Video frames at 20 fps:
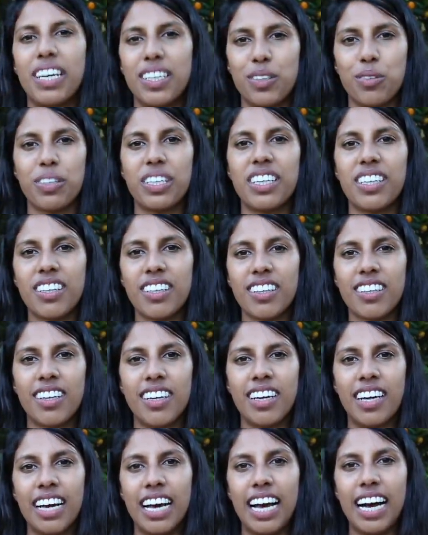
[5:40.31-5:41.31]
paths with,
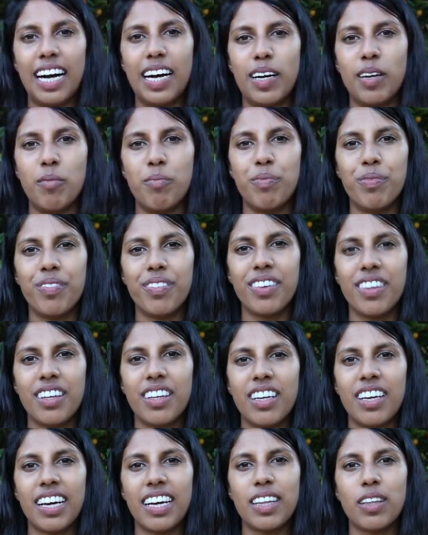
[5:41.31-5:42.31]

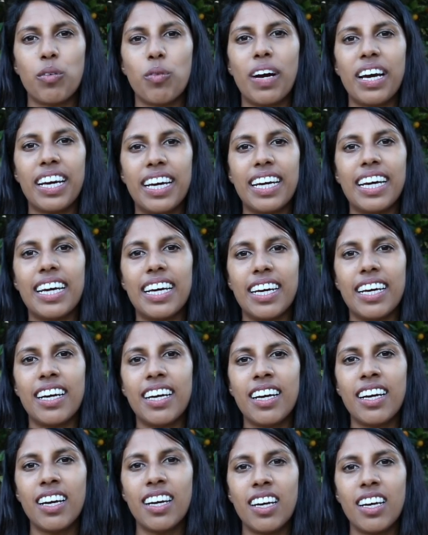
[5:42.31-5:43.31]
in the way
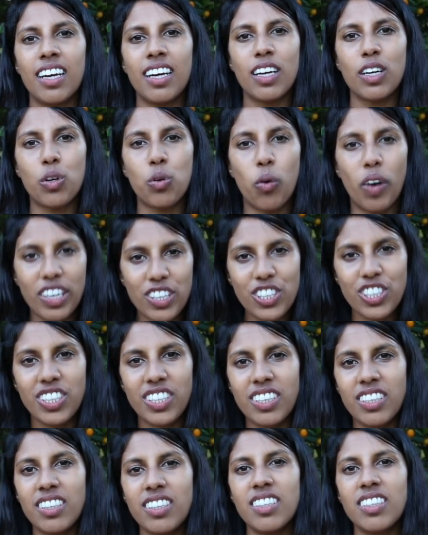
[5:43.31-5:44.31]
he
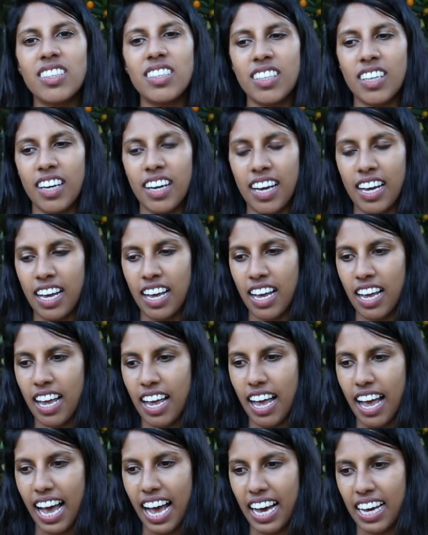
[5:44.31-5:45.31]
questions
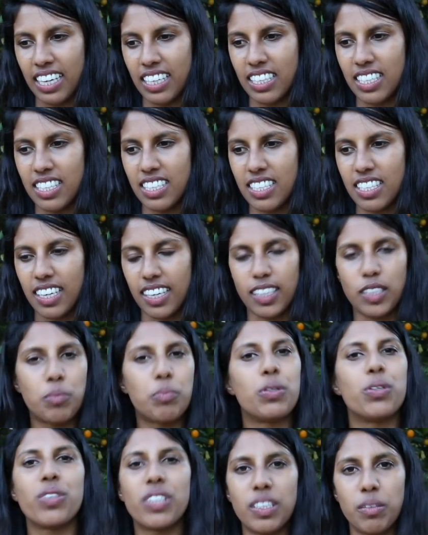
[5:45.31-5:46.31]
and
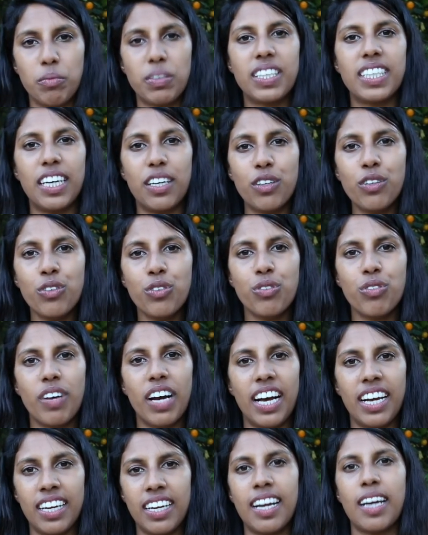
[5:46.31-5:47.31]
explores himself
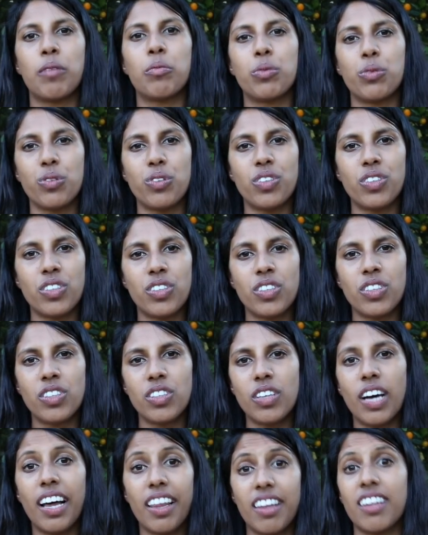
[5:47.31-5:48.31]
and enables
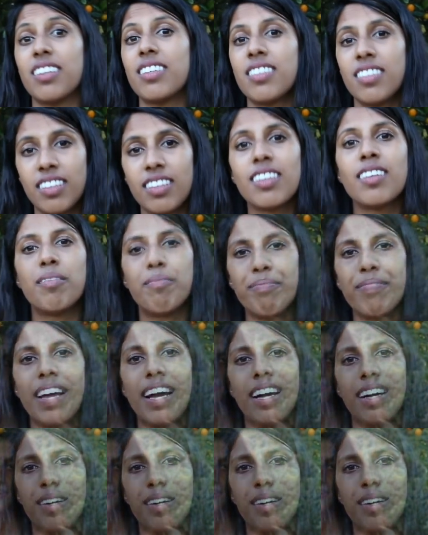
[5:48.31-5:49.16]
others.